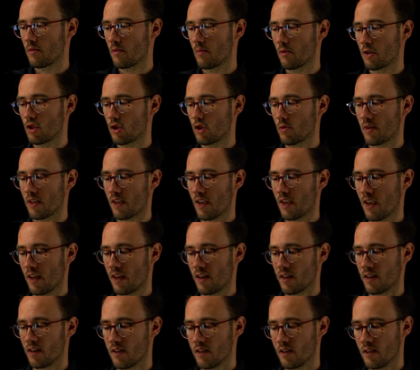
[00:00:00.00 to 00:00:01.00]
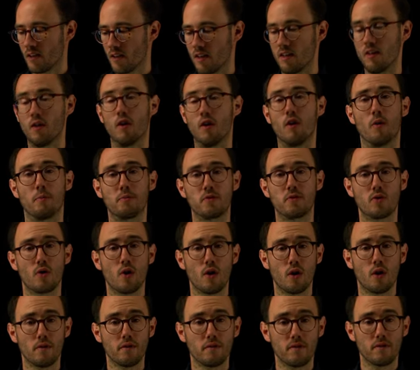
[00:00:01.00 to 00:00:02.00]
which we can
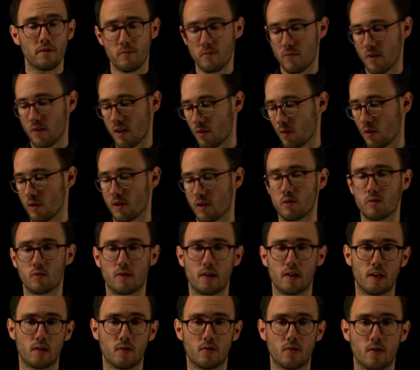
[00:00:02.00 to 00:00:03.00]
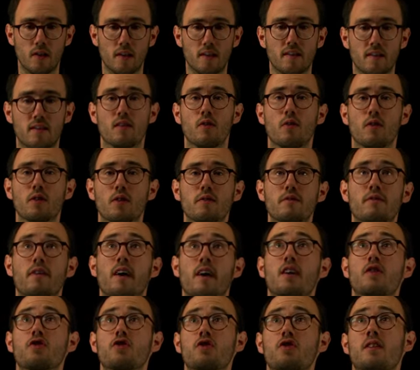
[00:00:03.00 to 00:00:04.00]
observe in order to calculate the loss
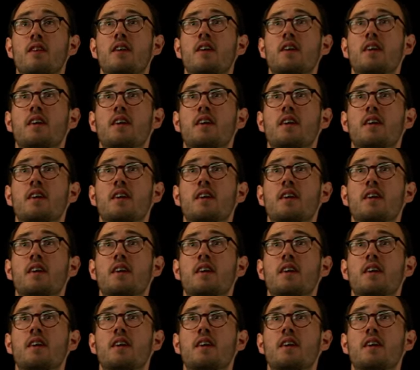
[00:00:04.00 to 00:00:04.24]
function,